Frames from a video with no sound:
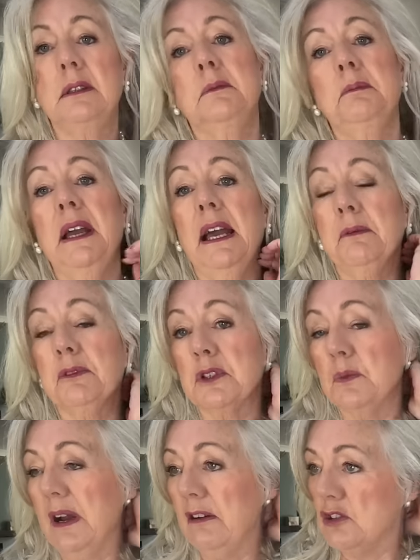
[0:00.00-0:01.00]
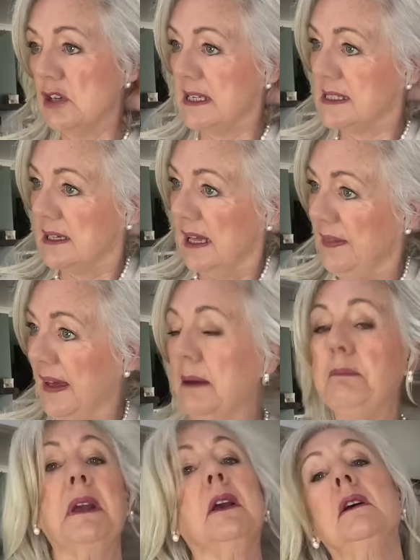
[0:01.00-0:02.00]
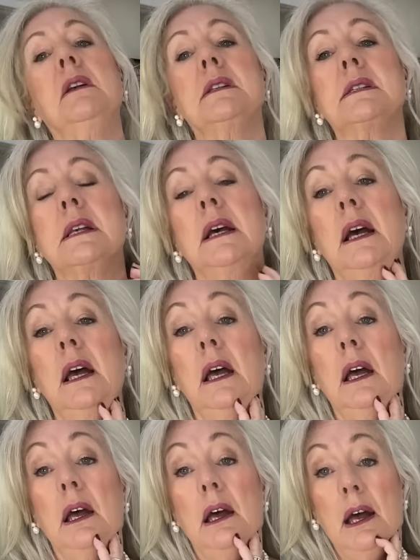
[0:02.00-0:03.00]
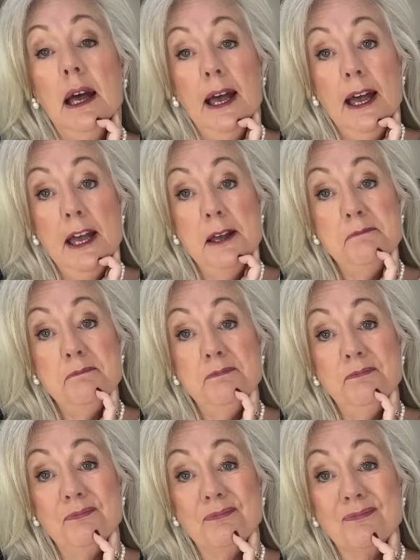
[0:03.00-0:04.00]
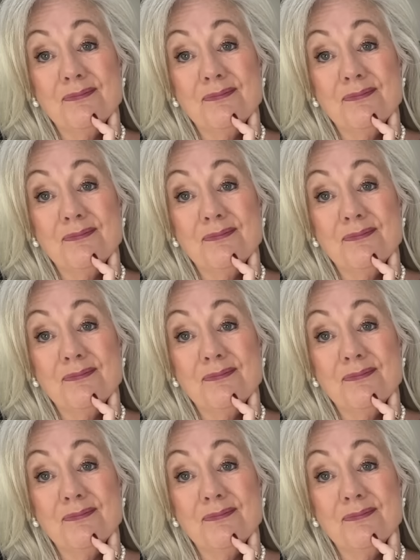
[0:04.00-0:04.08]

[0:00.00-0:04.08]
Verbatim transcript: be able to wear a dress like that because um,